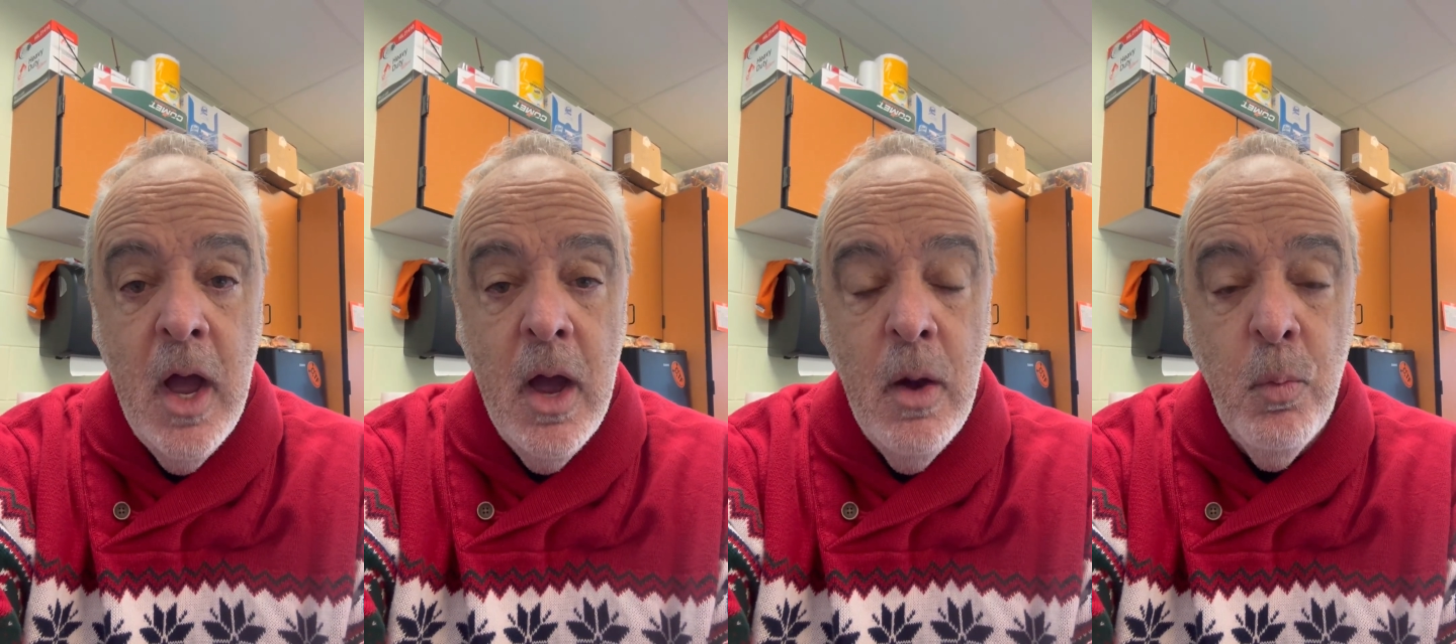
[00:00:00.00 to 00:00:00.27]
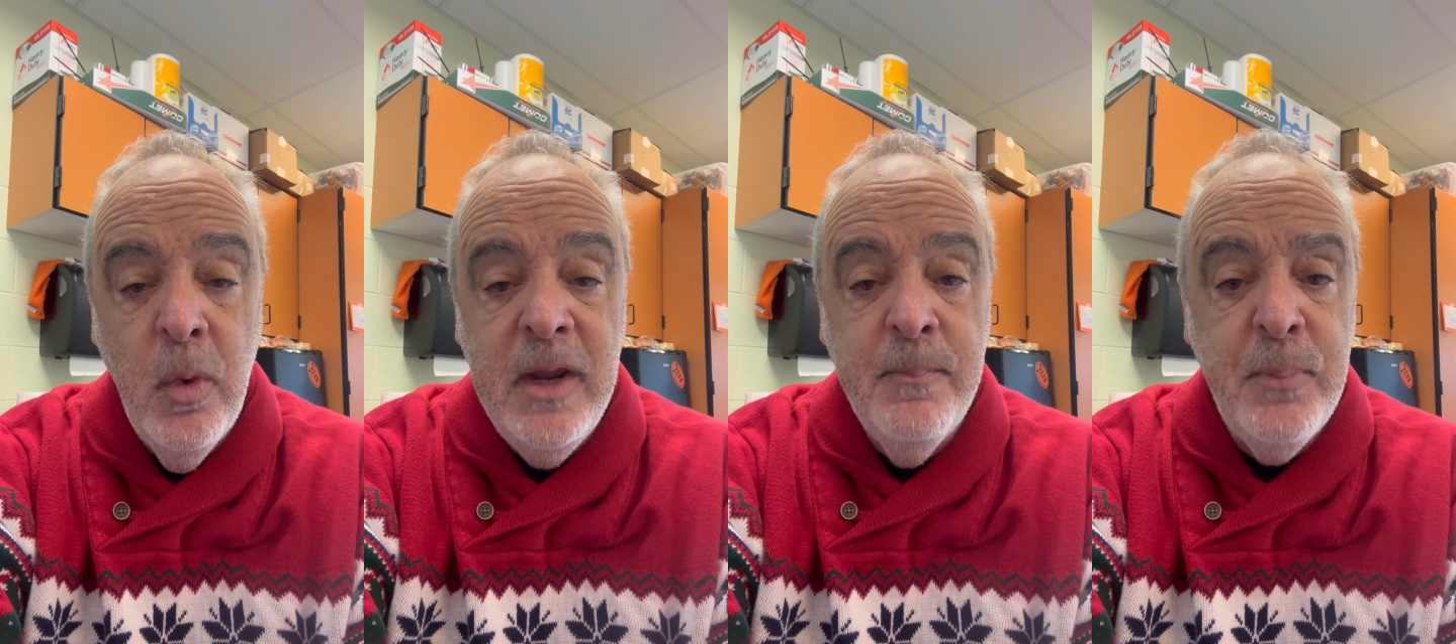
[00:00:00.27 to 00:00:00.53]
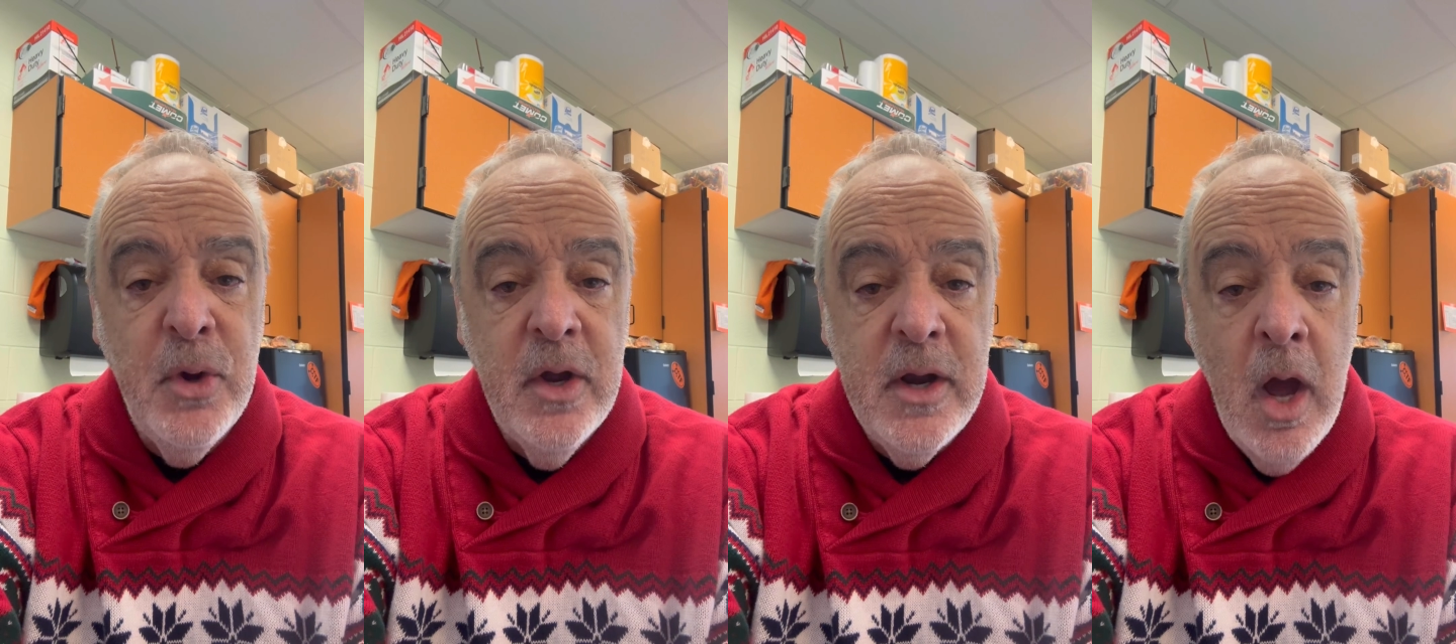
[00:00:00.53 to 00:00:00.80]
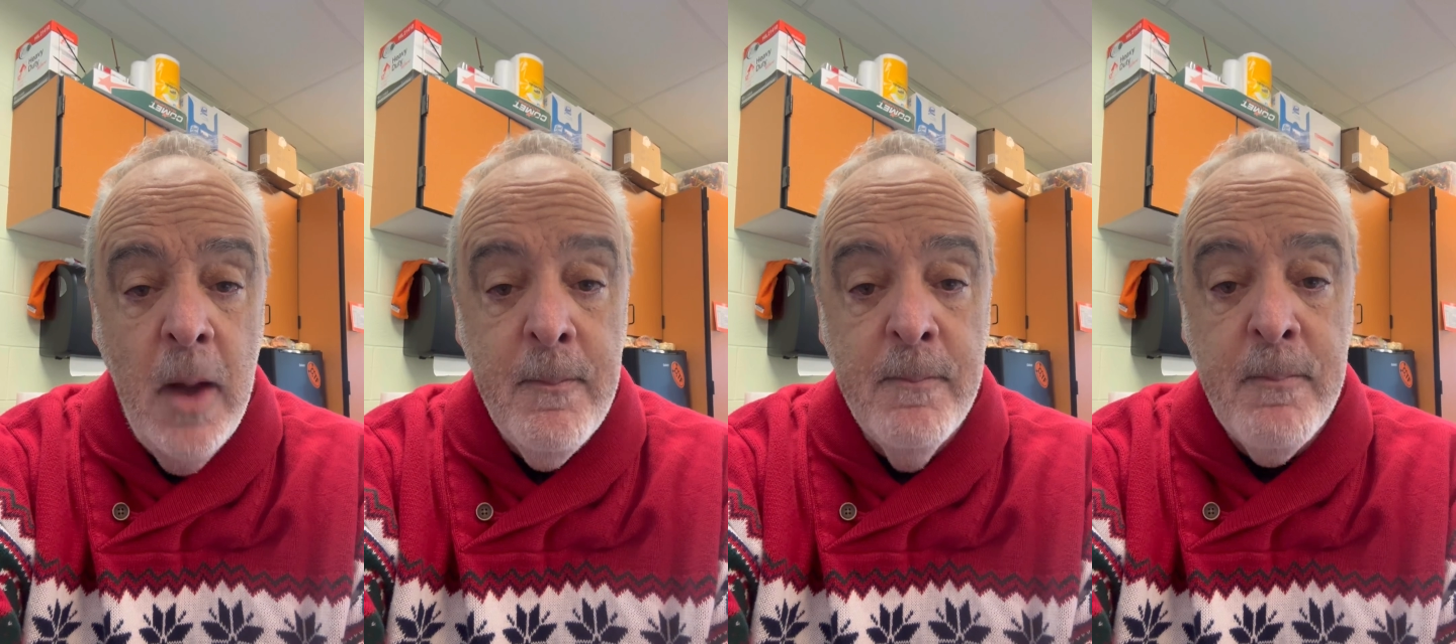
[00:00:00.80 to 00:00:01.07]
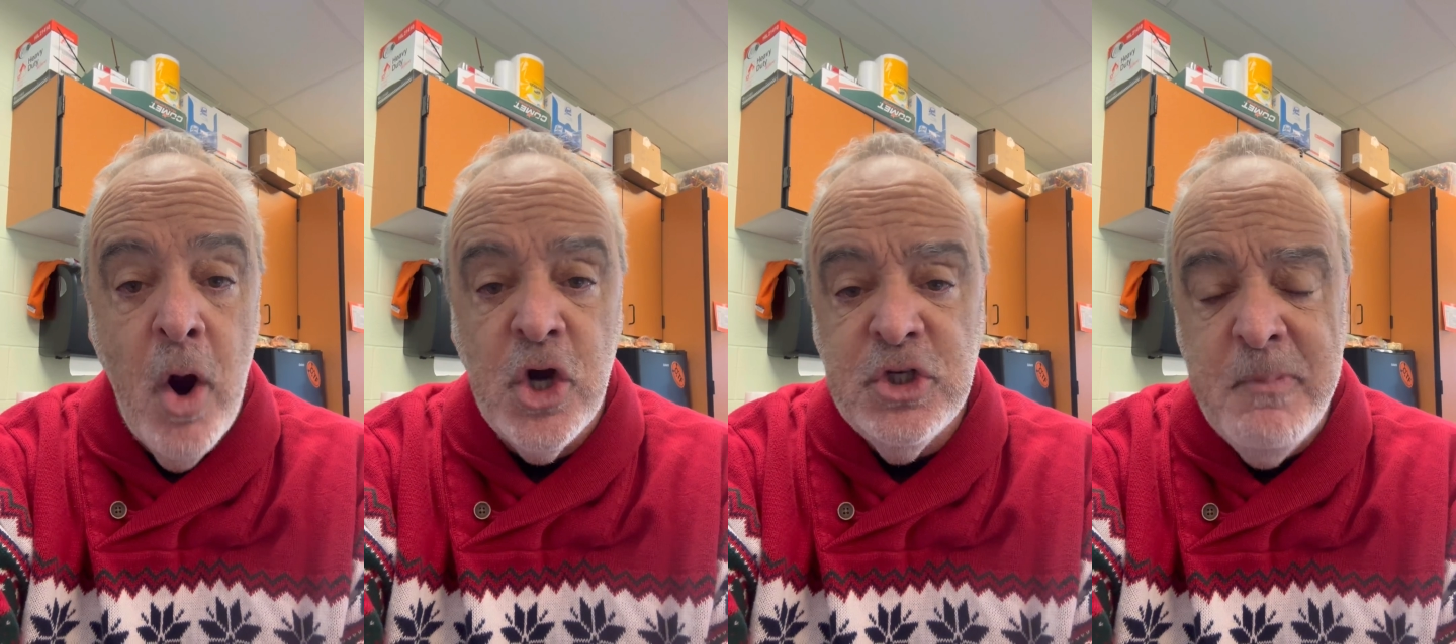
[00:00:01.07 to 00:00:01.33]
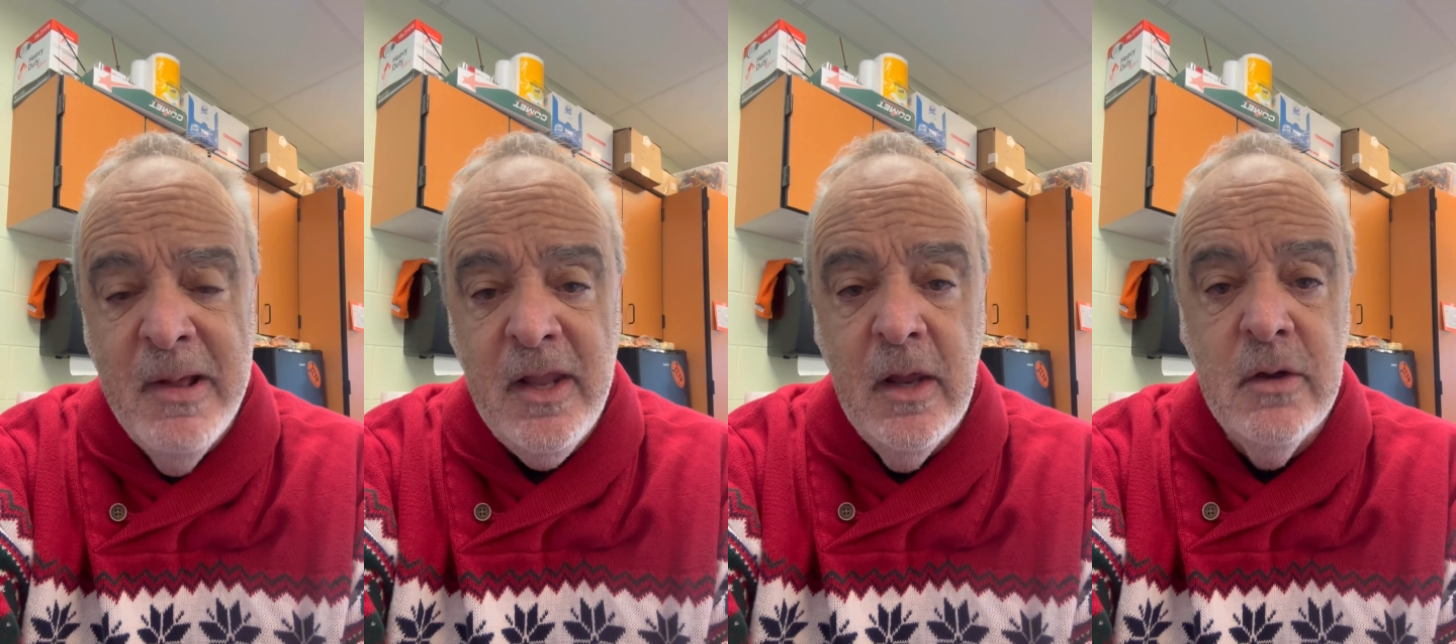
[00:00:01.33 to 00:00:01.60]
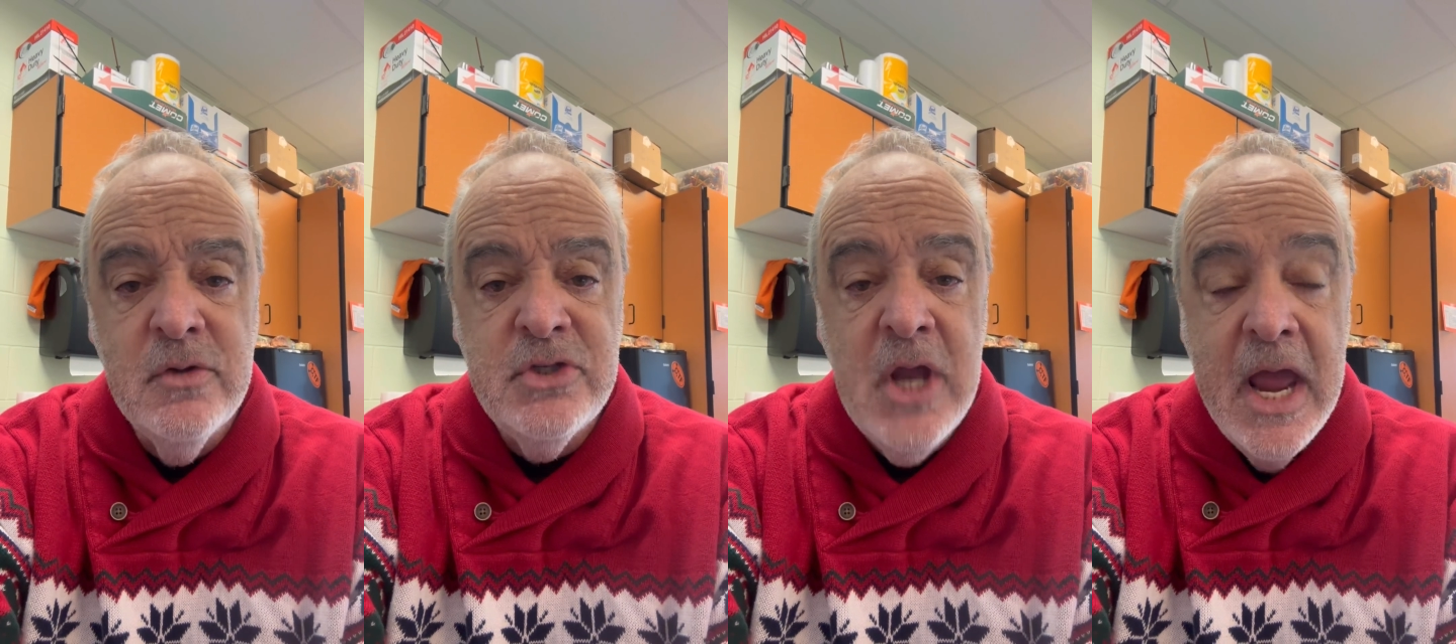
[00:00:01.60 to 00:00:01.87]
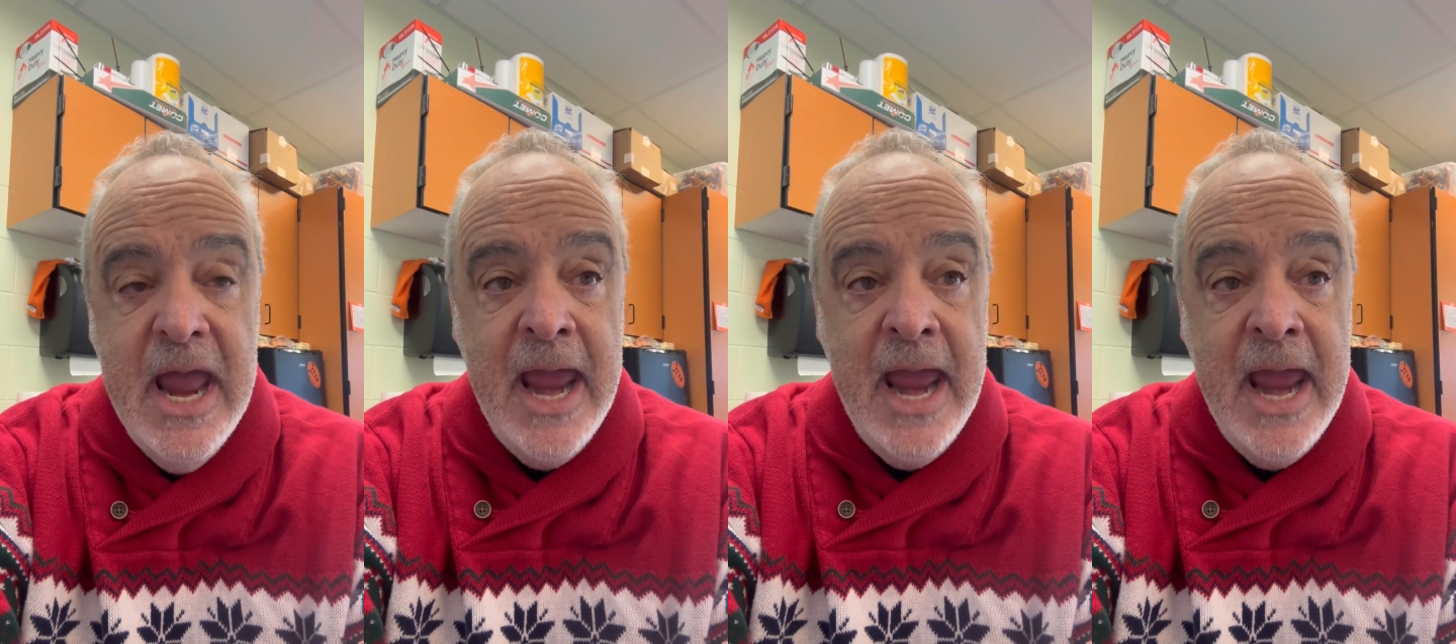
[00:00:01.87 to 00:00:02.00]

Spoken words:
We put marshmallows